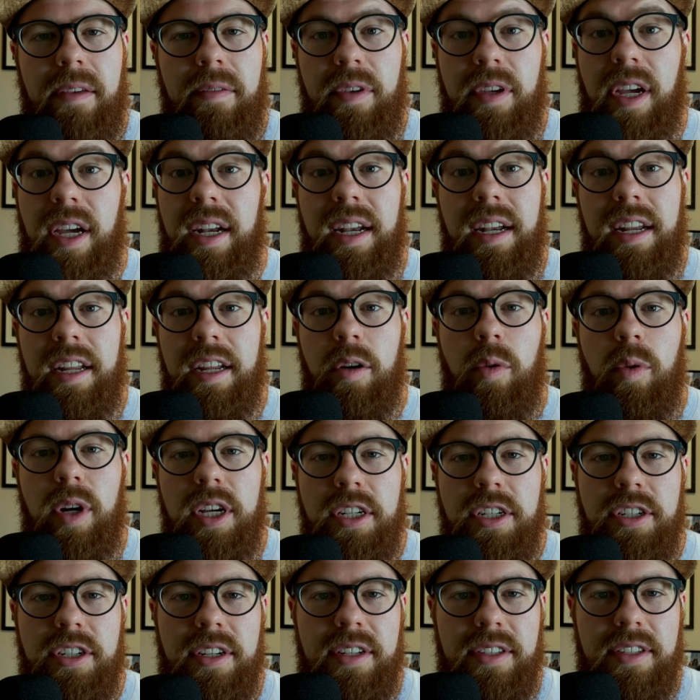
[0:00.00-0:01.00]
got any
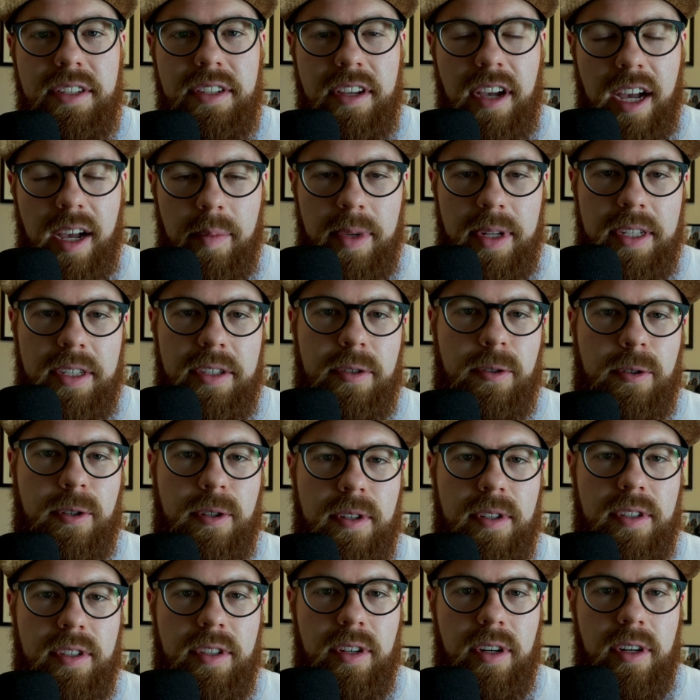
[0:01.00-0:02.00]
questions, comments, or
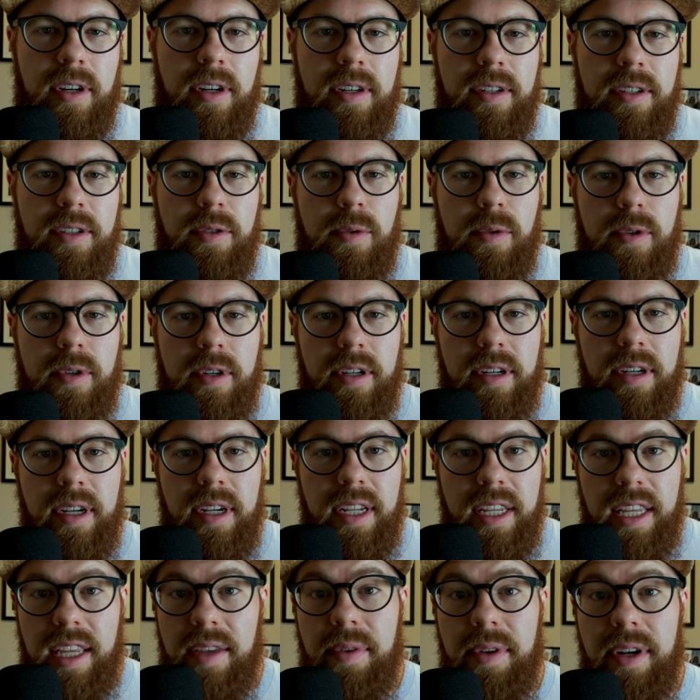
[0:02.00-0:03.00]
concerns, or
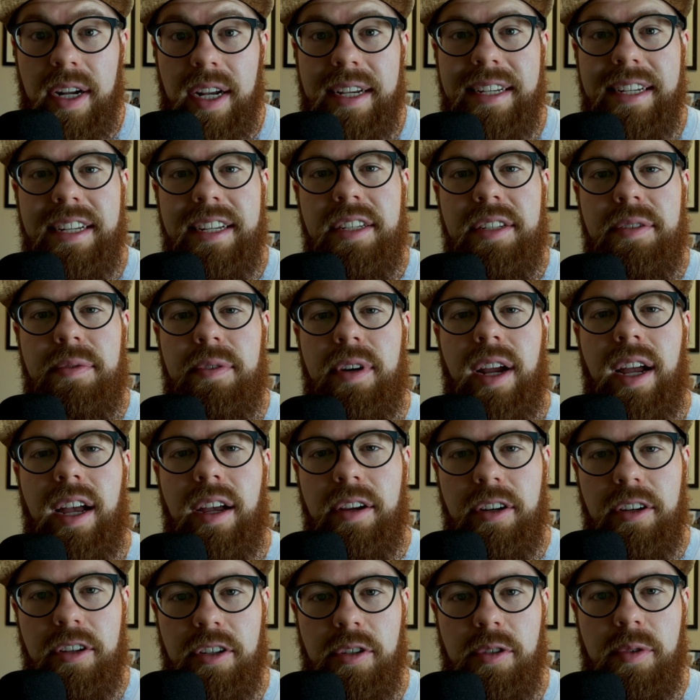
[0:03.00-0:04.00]
even ideas for how
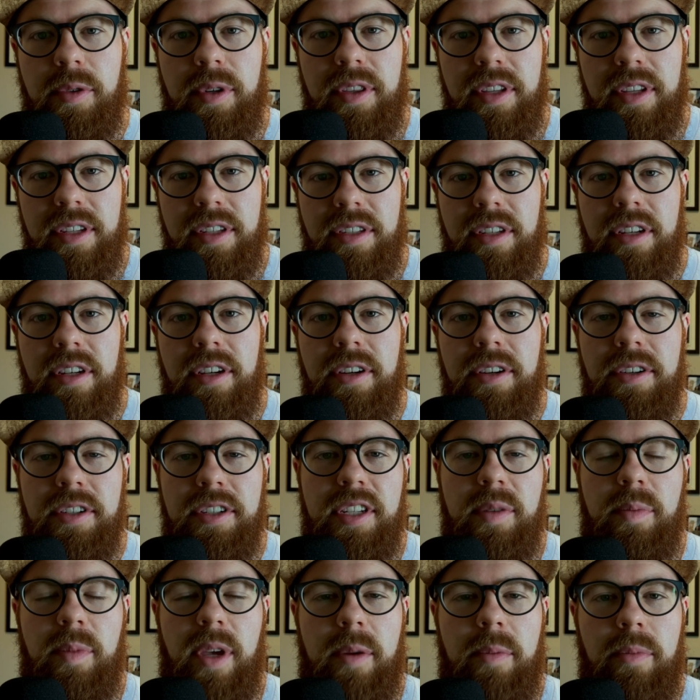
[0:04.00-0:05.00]
you're doing this in your
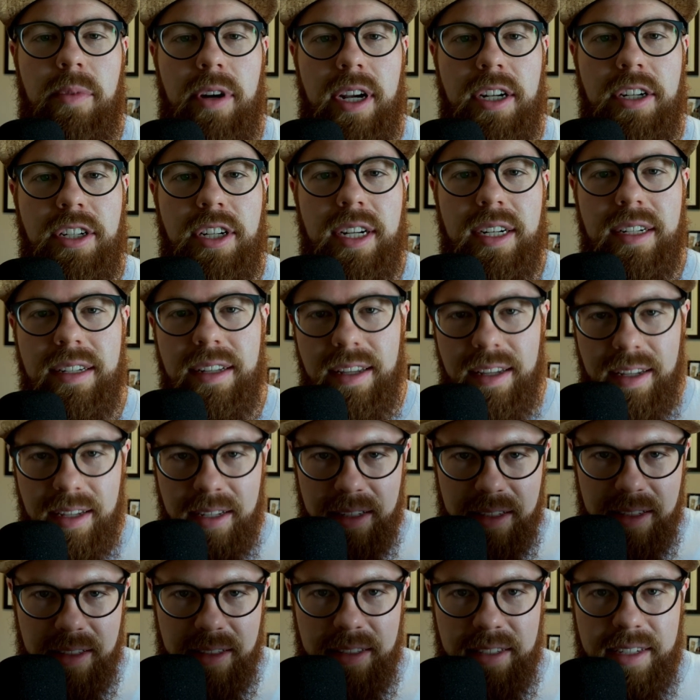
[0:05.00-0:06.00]
CMake project,
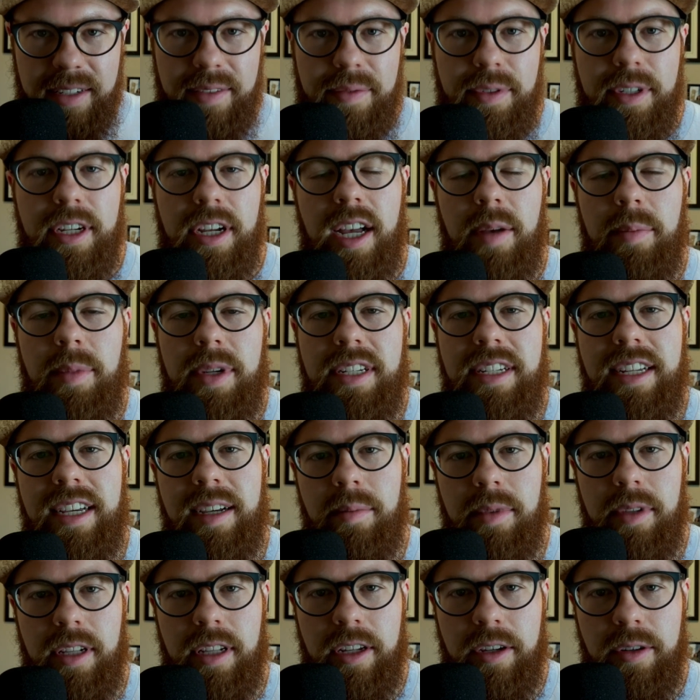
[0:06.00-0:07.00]
leave a comment
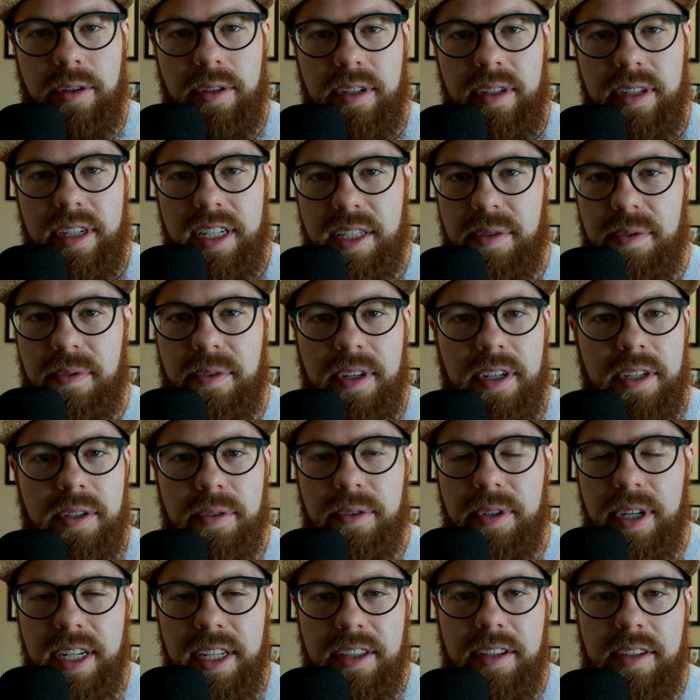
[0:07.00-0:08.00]
down below. It's fun to
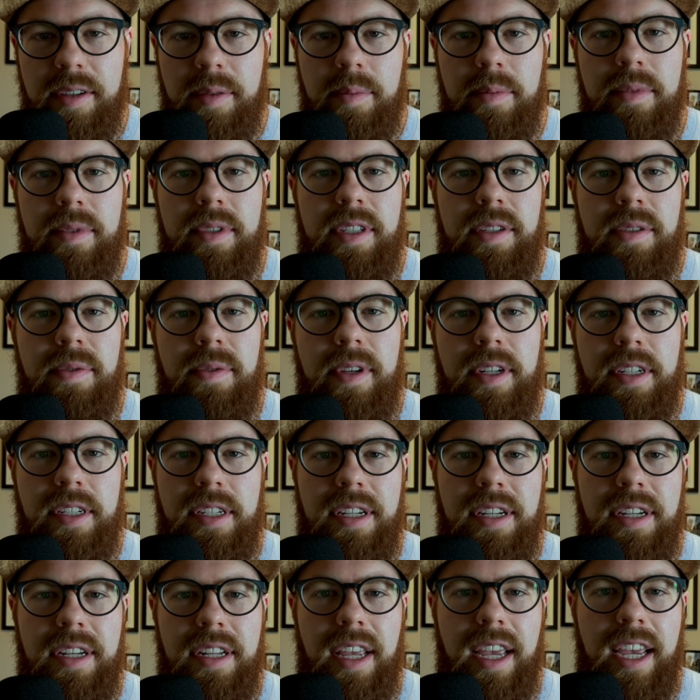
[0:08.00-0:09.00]
read them. It's fun
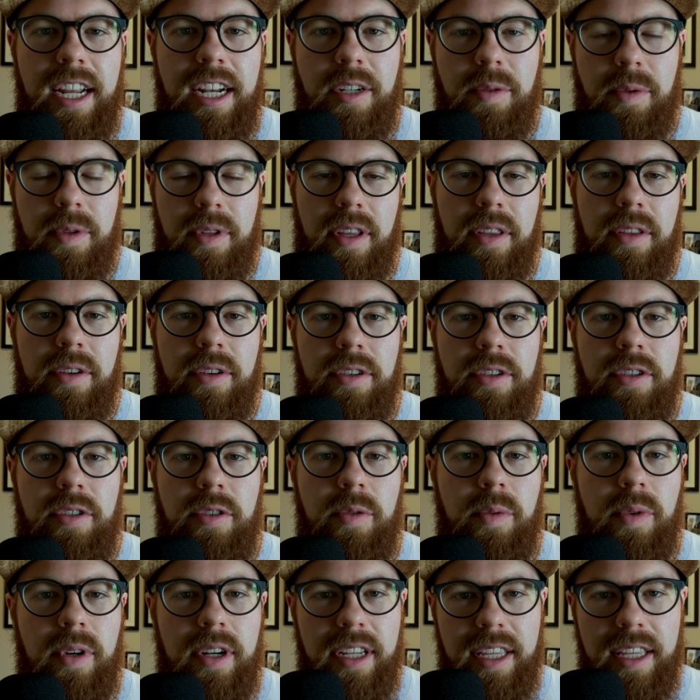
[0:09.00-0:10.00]
to engage with others
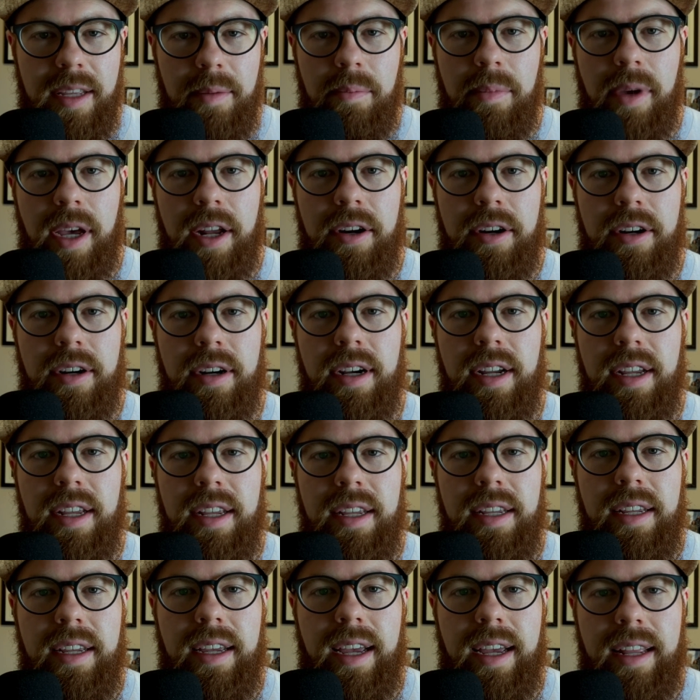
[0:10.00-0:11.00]
who want to get better
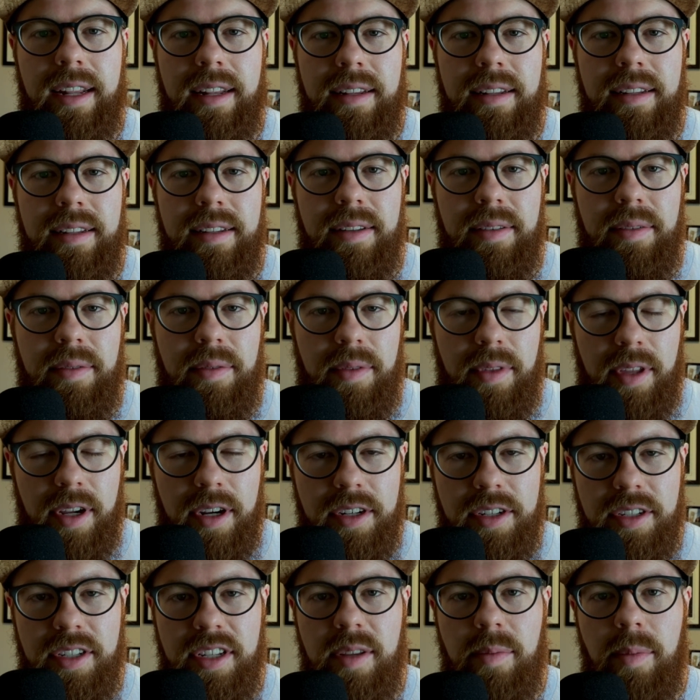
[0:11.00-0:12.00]
at
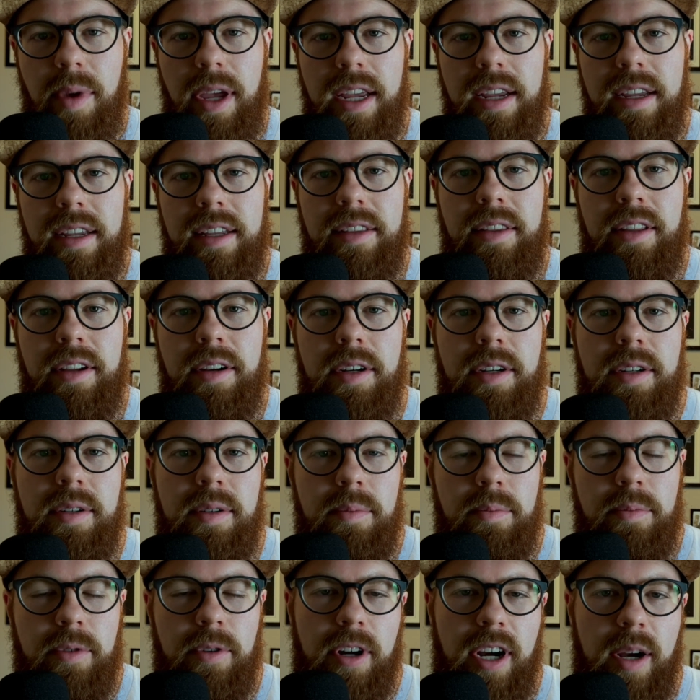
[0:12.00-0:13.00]
their CMake, at
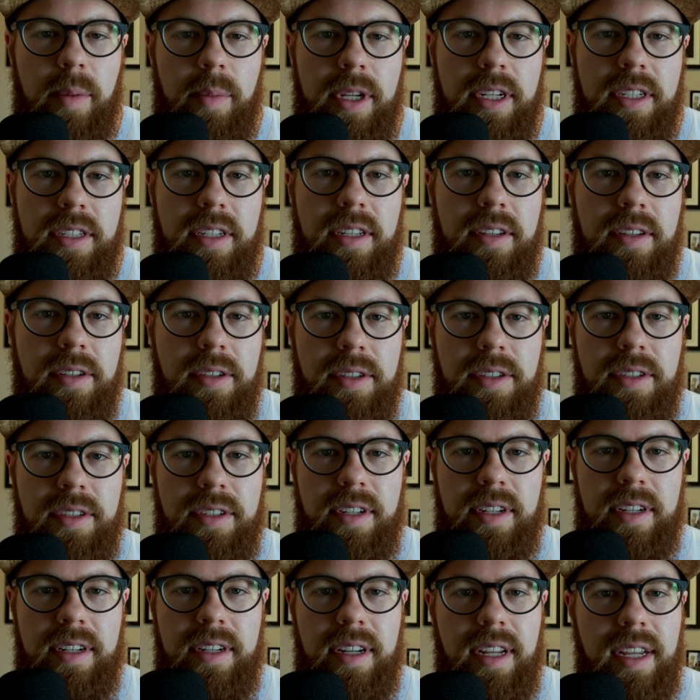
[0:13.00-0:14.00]
their programming
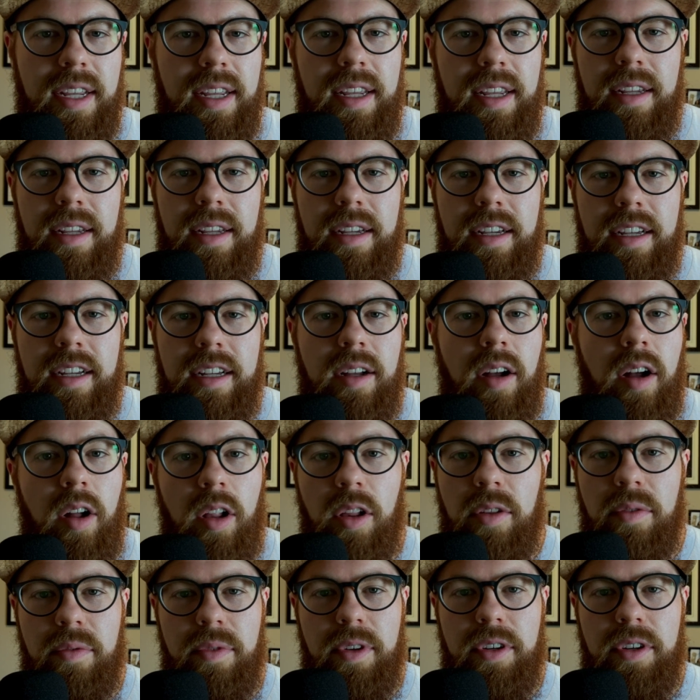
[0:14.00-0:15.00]
skills, and uh,
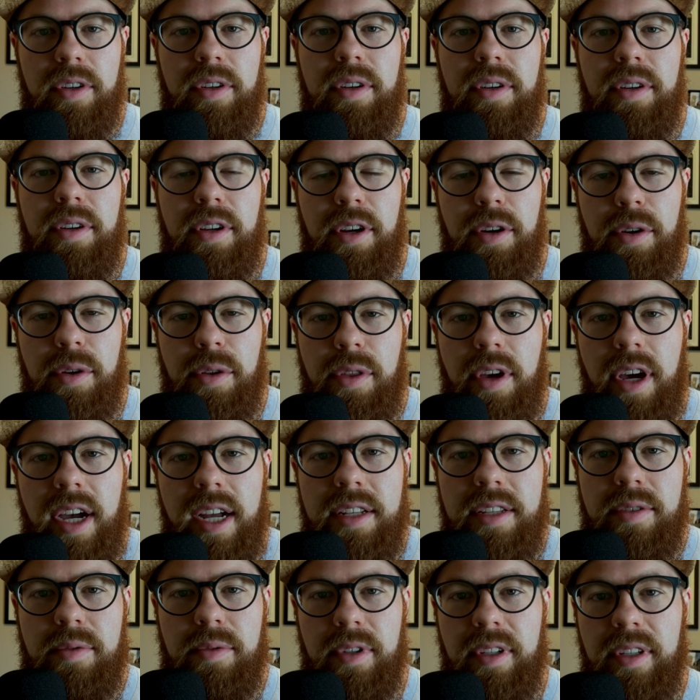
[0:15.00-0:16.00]
all of your, your
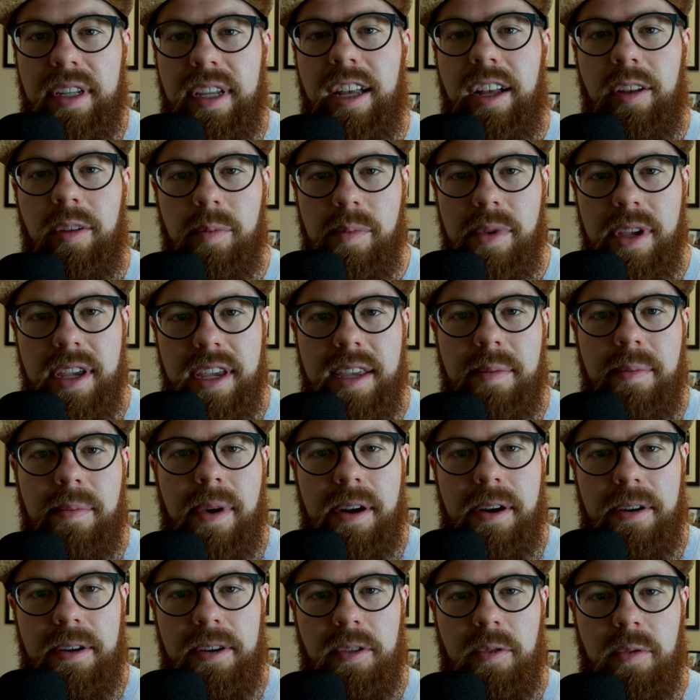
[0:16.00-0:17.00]
thoughts really help me get
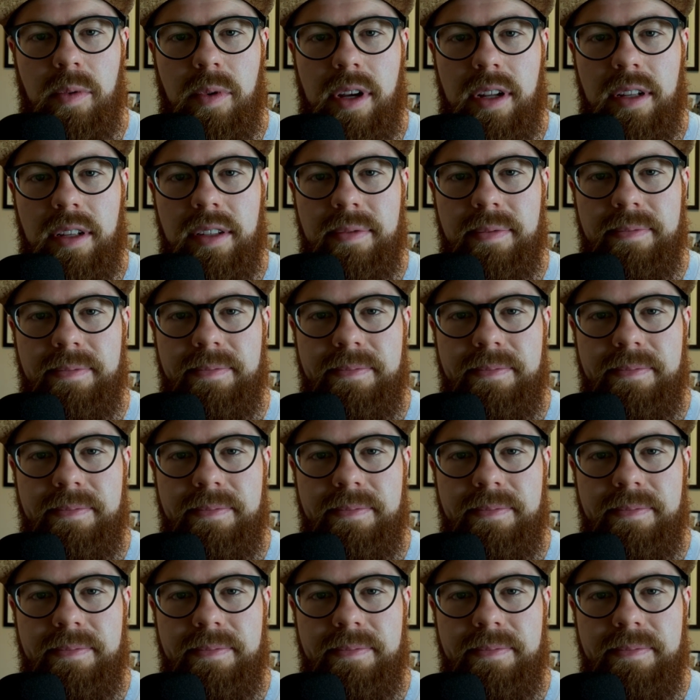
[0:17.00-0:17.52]
better as well.